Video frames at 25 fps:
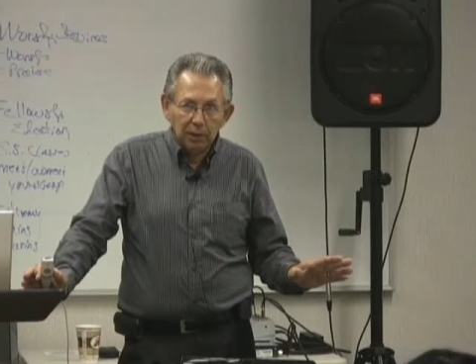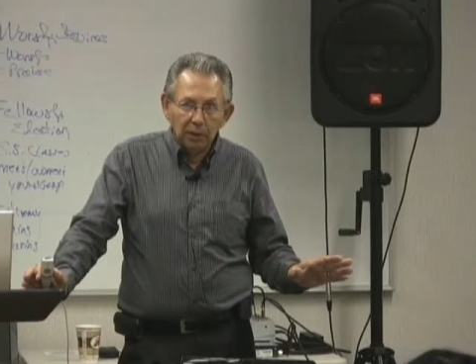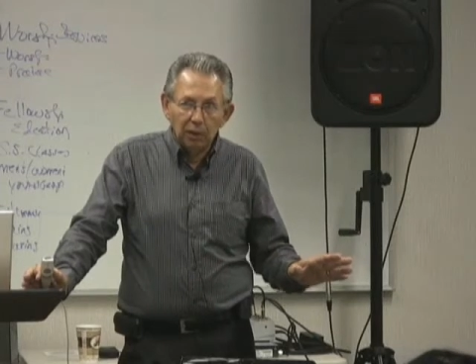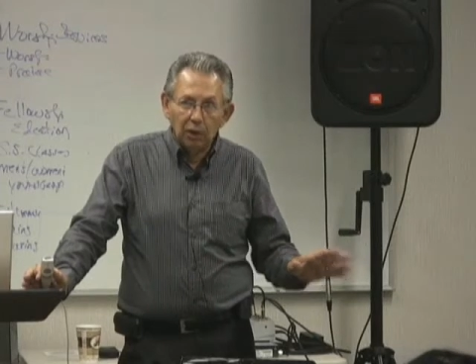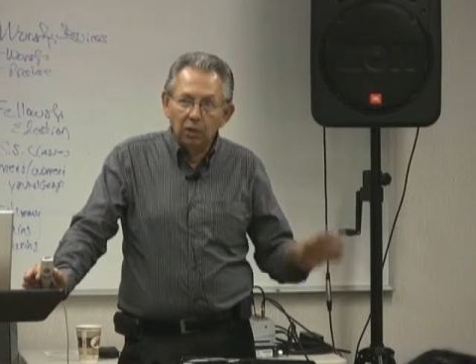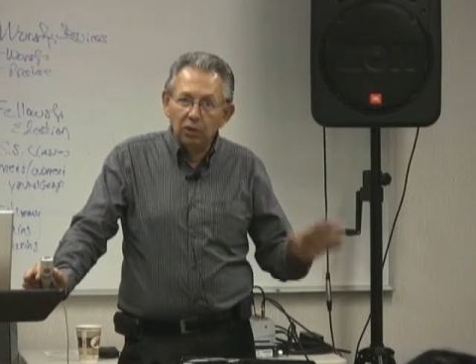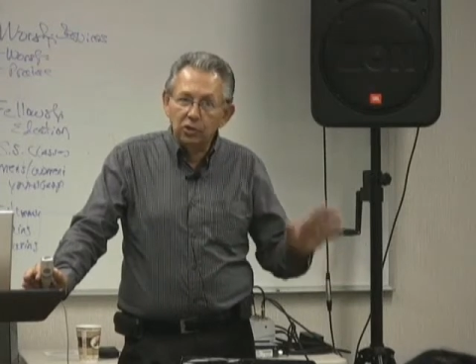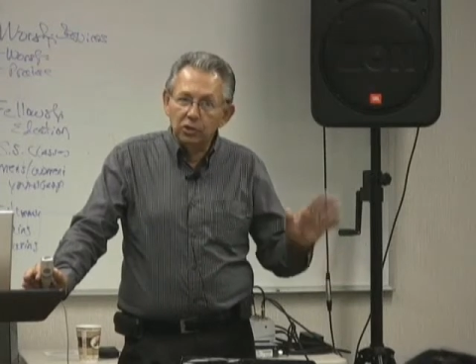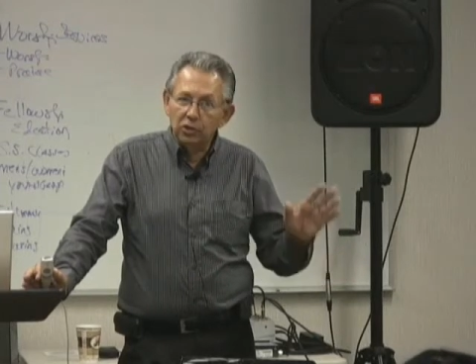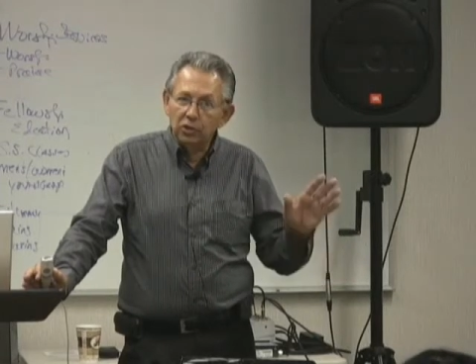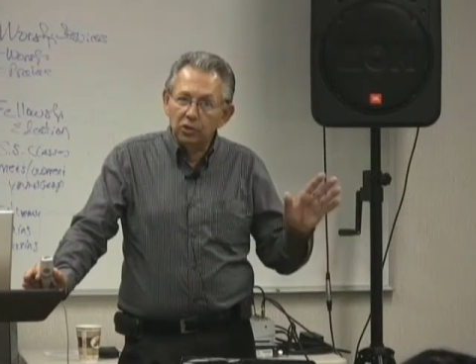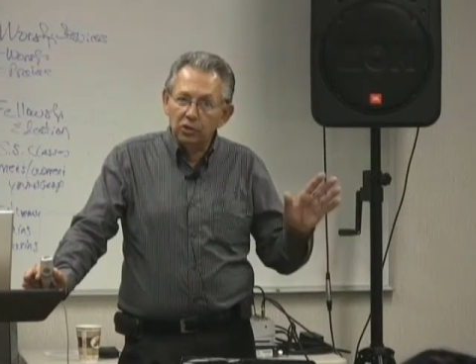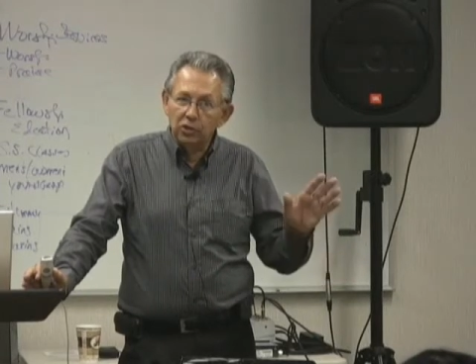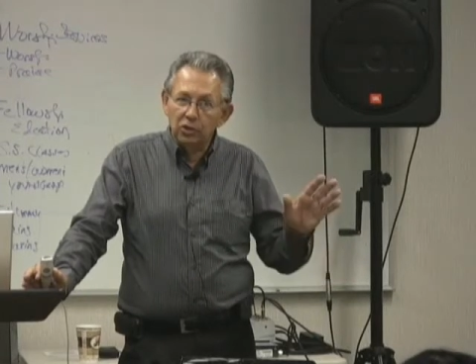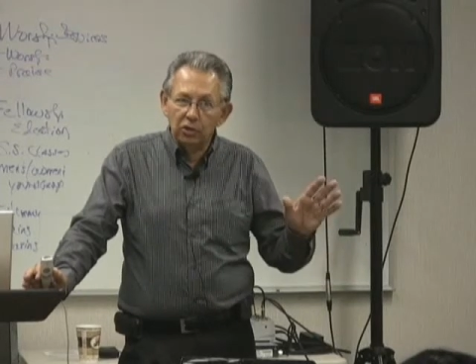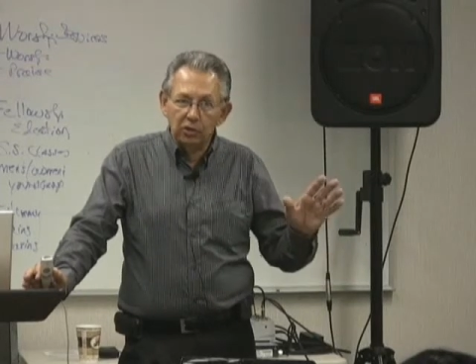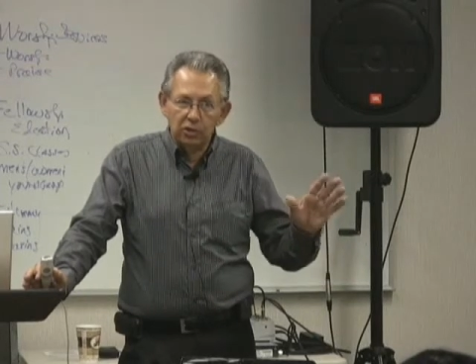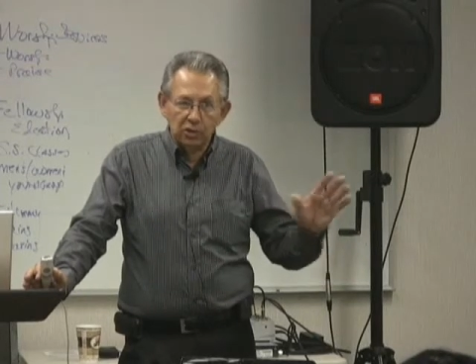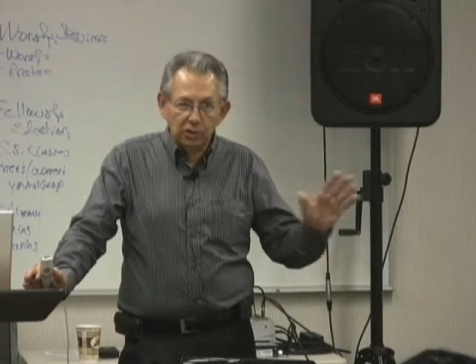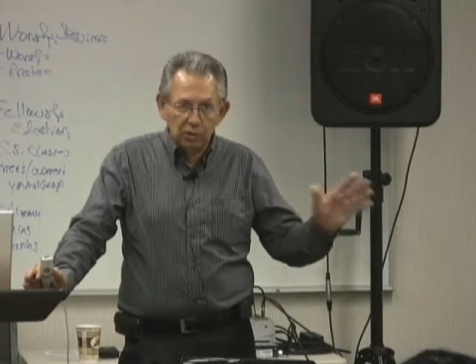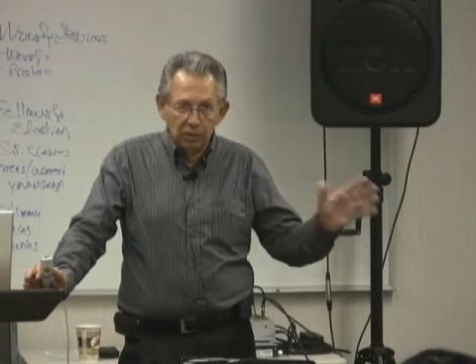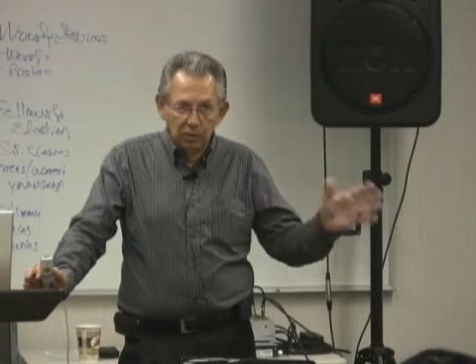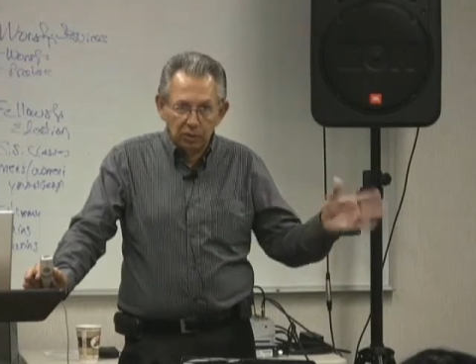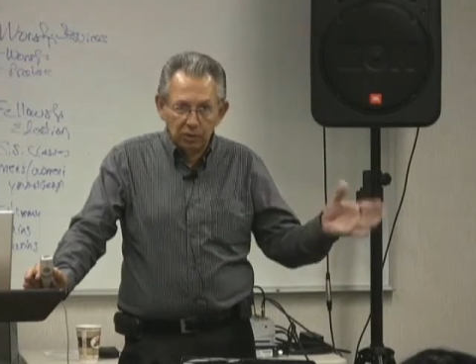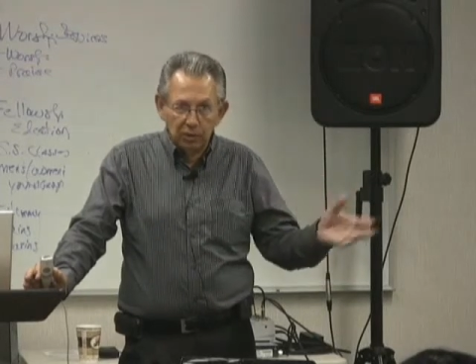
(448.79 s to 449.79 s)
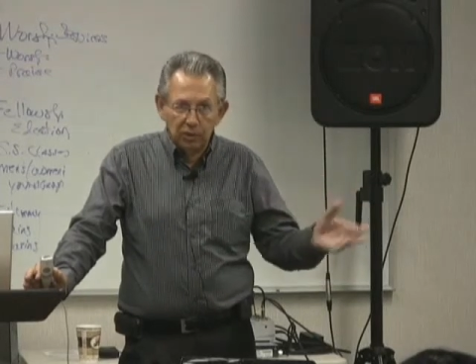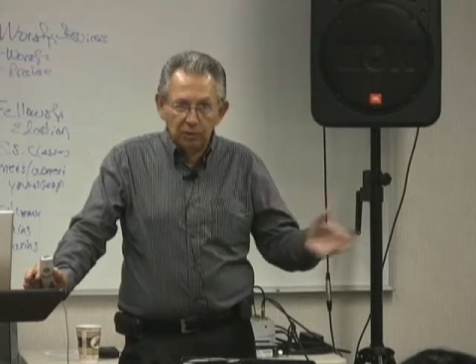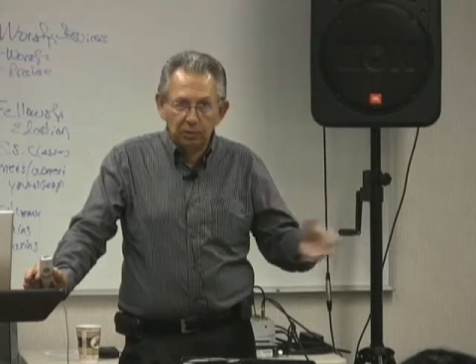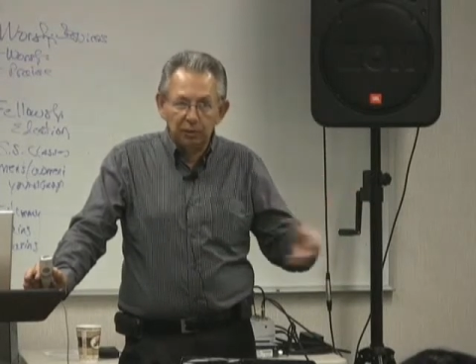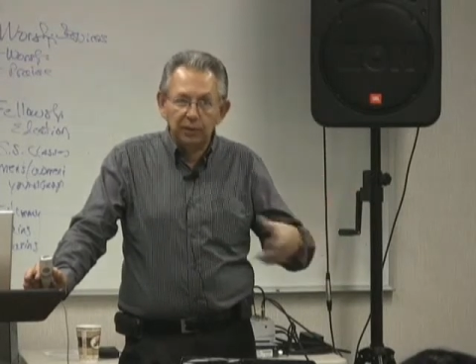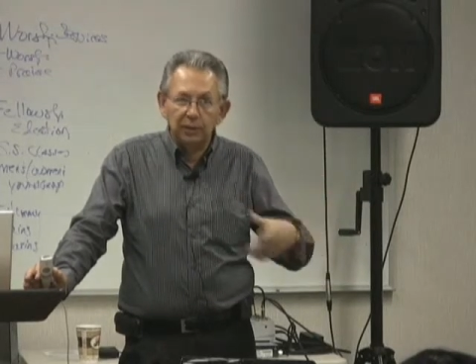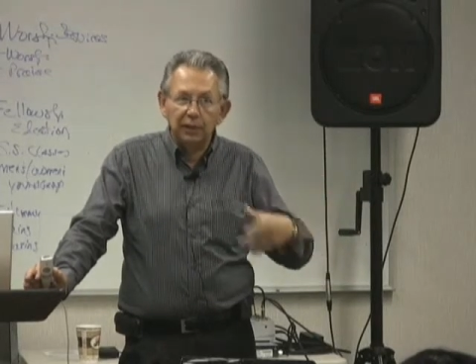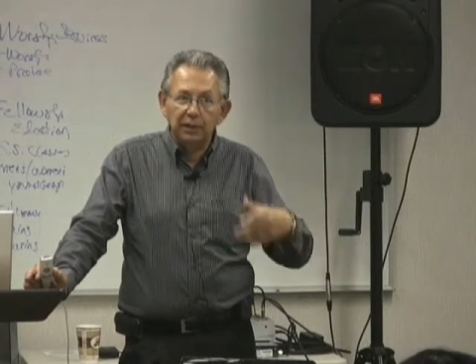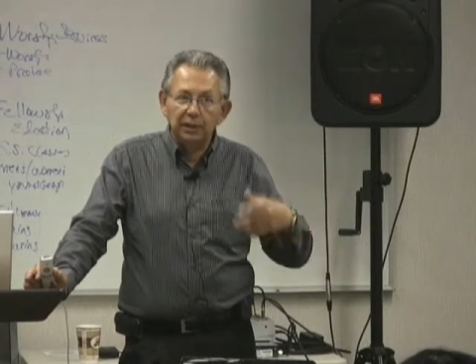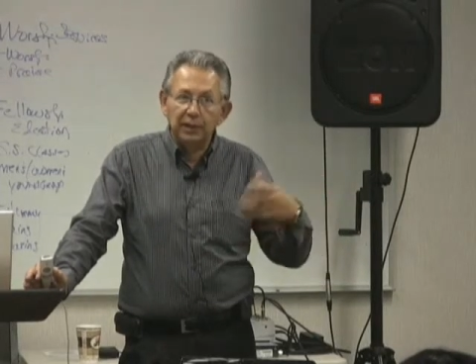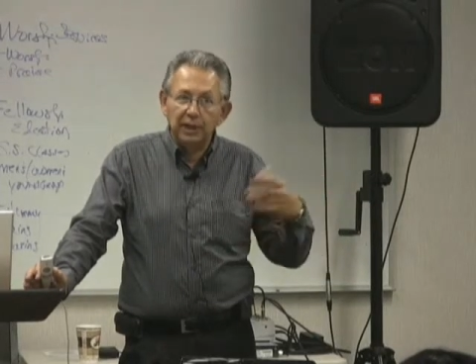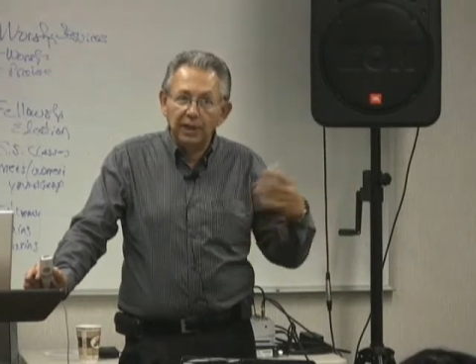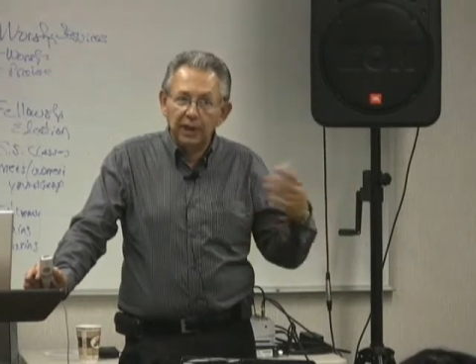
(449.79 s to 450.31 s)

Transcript: Larger churches will typically